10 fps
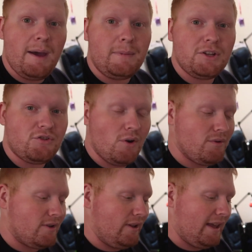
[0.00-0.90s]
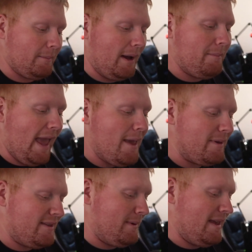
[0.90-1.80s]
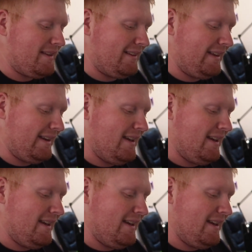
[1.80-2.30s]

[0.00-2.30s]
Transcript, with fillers: and my drones are like my babies basically,